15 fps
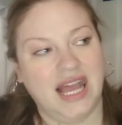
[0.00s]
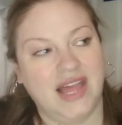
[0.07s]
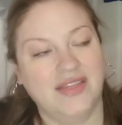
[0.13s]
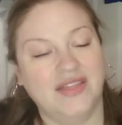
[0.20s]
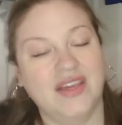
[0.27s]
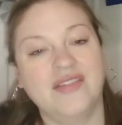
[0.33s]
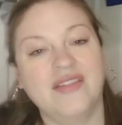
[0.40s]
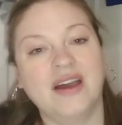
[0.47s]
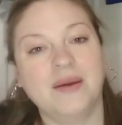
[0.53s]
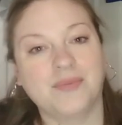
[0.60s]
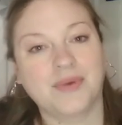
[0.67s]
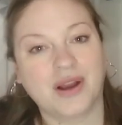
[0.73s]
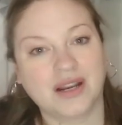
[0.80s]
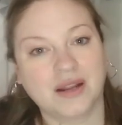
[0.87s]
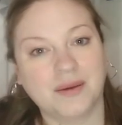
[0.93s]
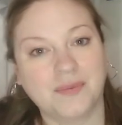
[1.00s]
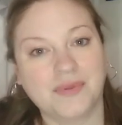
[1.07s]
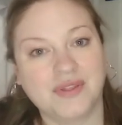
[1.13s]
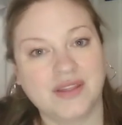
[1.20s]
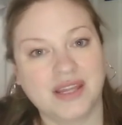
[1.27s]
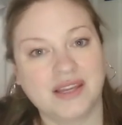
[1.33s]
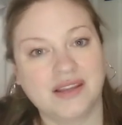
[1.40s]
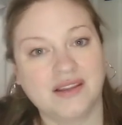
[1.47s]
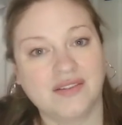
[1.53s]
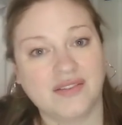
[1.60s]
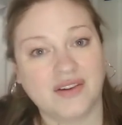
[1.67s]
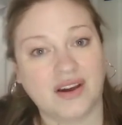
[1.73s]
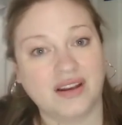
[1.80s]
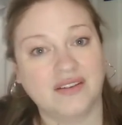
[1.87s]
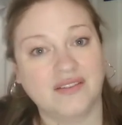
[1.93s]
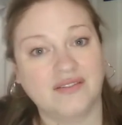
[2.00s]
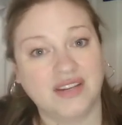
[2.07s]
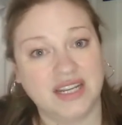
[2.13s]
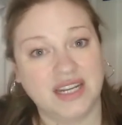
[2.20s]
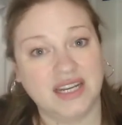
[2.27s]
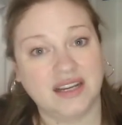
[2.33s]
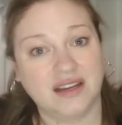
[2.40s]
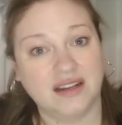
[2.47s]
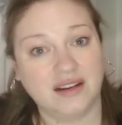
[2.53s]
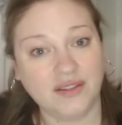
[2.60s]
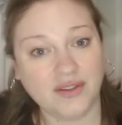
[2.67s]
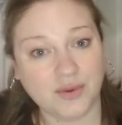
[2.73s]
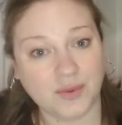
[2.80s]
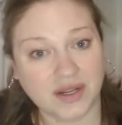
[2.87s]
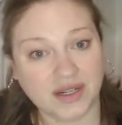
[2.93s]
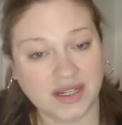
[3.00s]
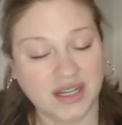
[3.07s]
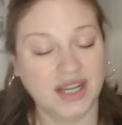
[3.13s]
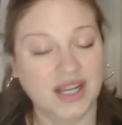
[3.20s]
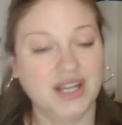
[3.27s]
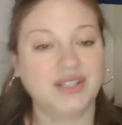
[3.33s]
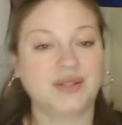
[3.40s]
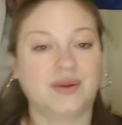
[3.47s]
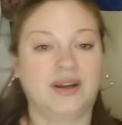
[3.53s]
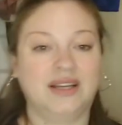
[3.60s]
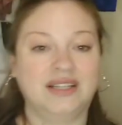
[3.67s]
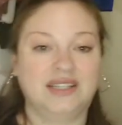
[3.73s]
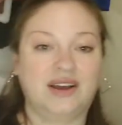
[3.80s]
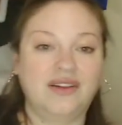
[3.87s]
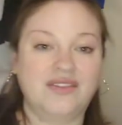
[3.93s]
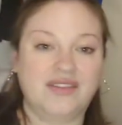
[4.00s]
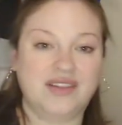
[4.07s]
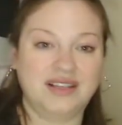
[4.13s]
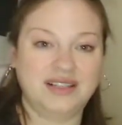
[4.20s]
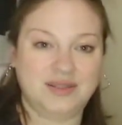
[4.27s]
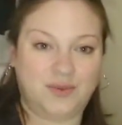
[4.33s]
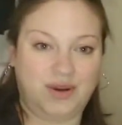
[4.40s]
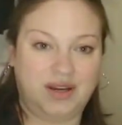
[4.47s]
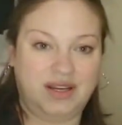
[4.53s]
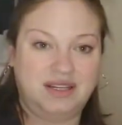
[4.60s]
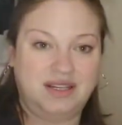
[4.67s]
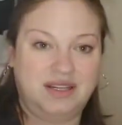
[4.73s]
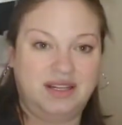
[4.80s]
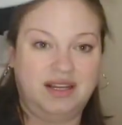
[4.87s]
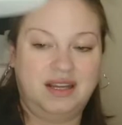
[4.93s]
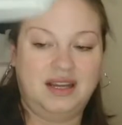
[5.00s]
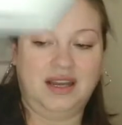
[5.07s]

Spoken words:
And then that brought up the thought of needing another one. So I saw this one